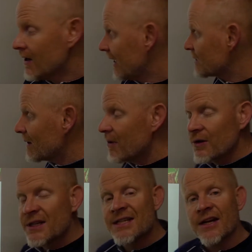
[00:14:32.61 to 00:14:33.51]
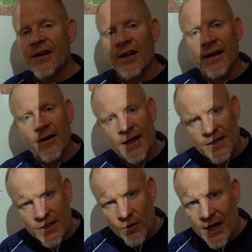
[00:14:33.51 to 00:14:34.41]
That's why multicellularity
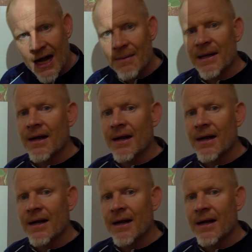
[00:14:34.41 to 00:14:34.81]
is so common